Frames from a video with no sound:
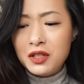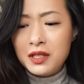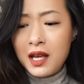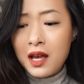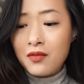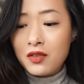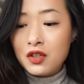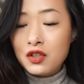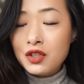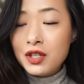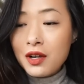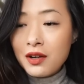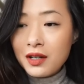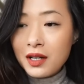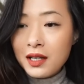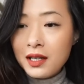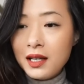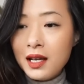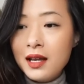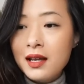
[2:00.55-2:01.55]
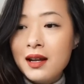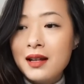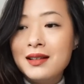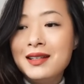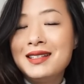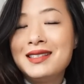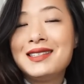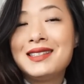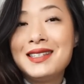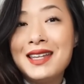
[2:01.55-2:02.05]
just haven't shared it yet.
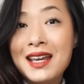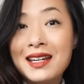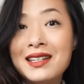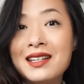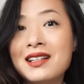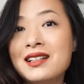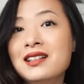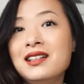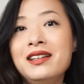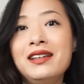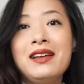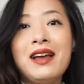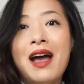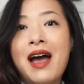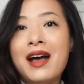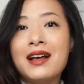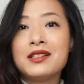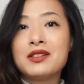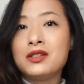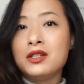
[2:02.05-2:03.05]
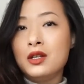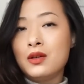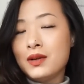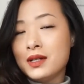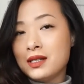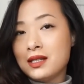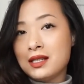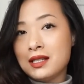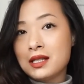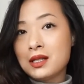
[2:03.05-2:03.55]
It's technically as new
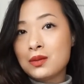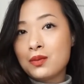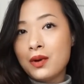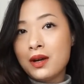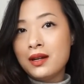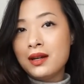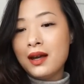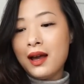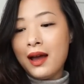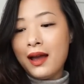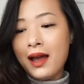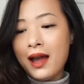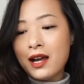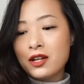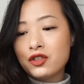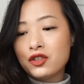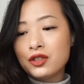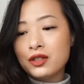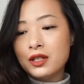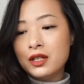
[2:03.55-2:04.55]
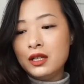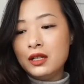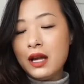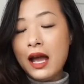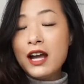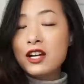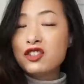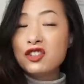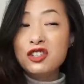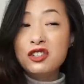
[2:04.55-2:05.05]
as this one.
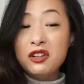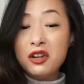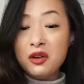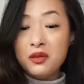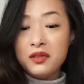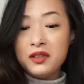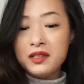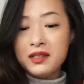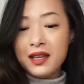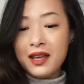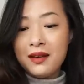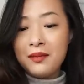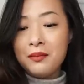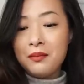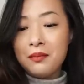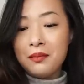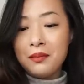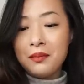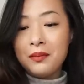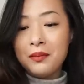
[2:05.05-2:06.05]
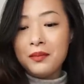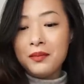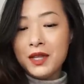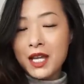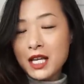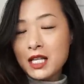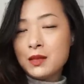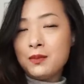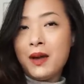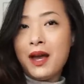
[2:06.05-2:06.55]
This
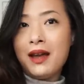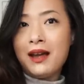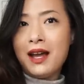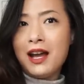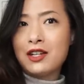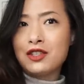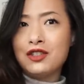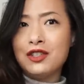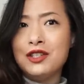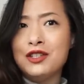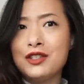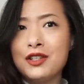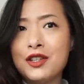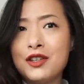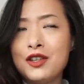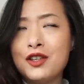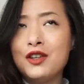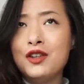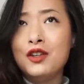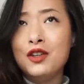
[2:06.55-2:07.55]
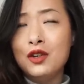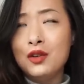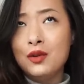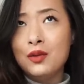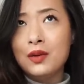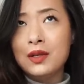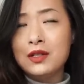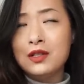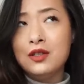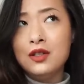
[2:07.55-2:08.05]
next bag actually
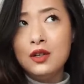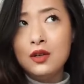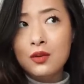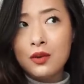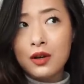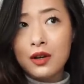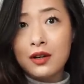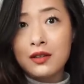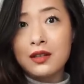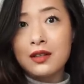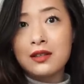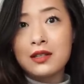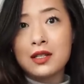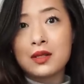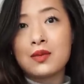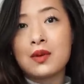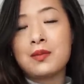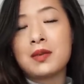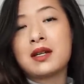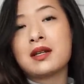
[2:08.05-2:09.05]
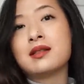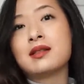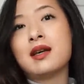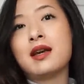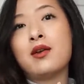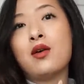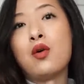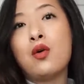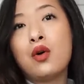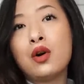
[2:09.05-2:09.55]
is newer than this one because
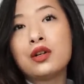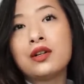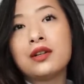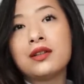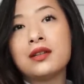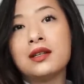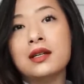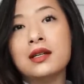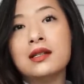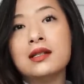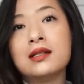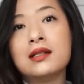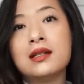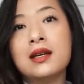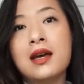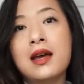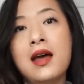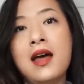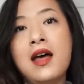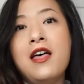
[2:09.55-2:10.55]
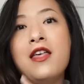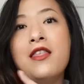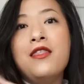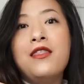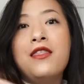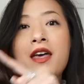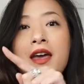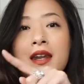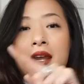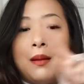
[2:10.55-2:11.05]
I ordered this,
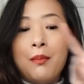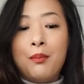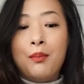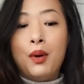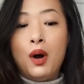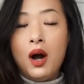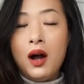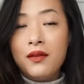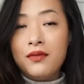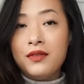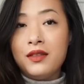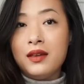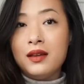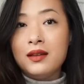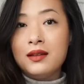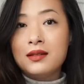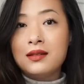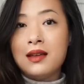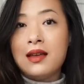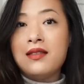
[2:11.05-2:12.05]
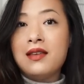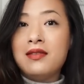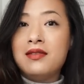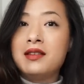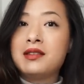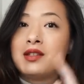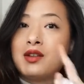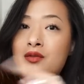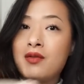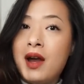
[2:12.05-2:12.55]
then I bought this, and then
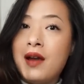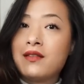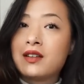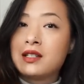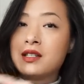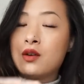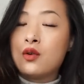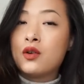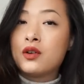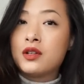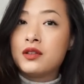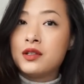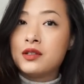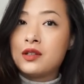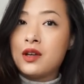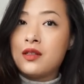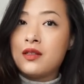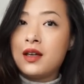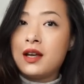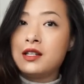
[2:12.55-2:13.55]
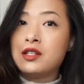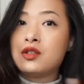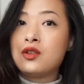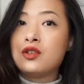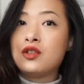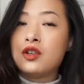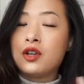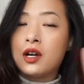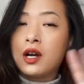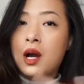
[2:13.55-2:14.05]
this arrived because I ordered this online, so
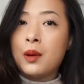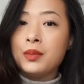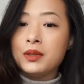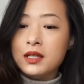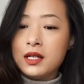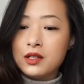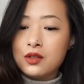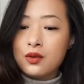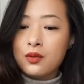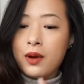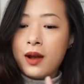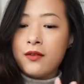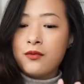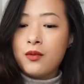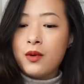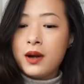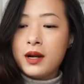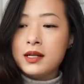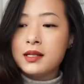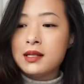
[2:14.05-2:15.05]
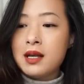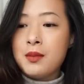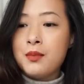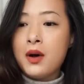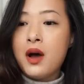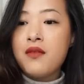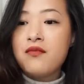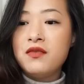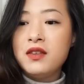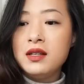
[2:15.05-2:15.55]
it took a couple days to arrive, whereas I
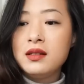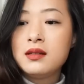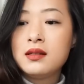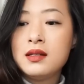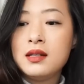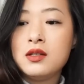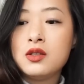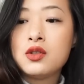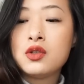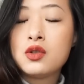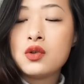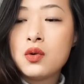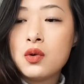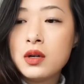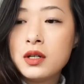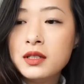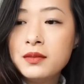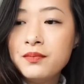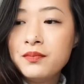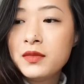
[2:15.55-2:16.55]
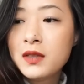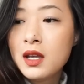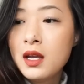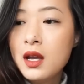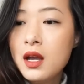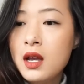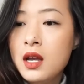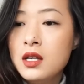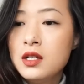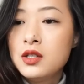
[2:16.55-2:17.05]
bought this in store.
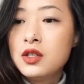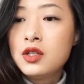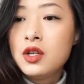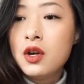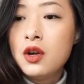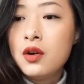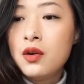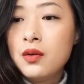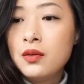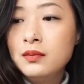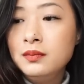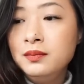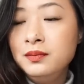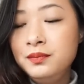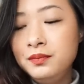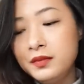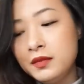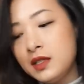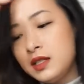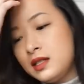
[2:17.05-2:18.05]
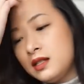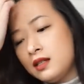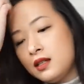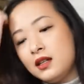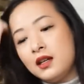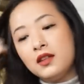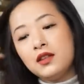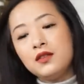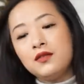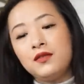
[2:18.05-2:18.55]
So this is
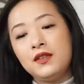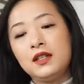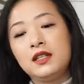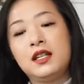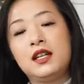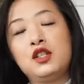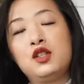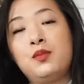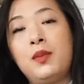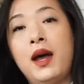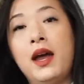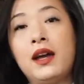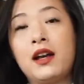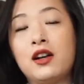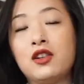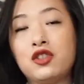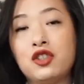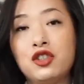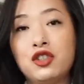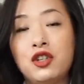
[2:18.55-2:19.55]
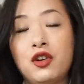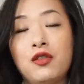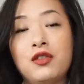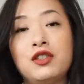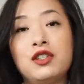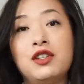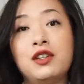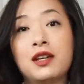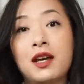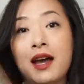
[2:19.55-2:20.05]
another vintage bag. I'll just show
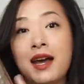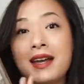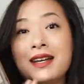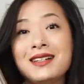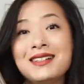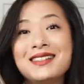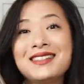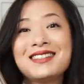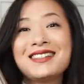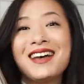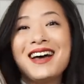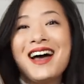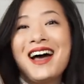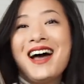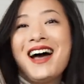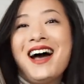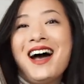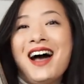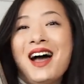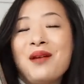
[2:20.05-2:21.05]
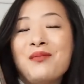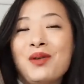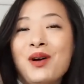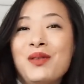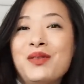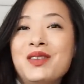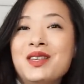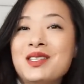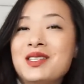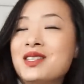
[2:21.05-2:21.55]
it to you guys. I
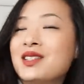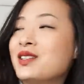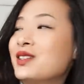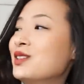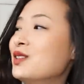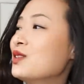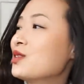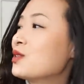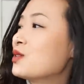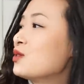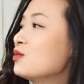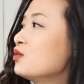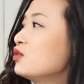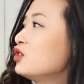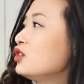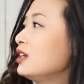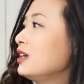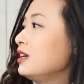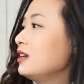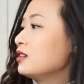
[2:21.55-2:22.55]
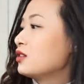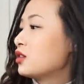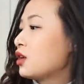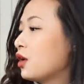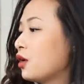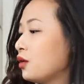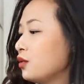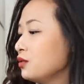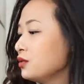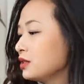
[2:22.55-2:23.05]
bought this little Gucci
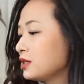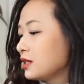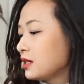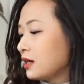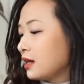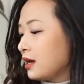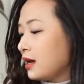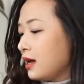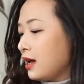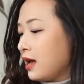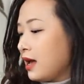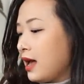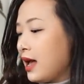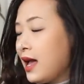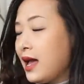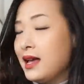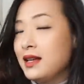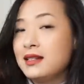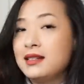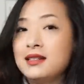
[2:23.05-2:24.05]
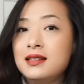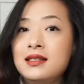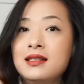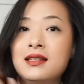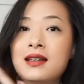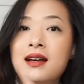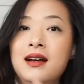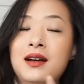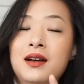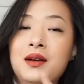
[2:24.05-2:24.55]
tote,
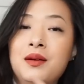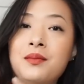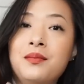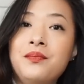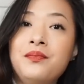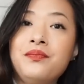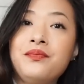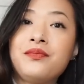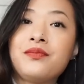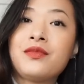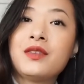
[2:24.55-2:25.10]
and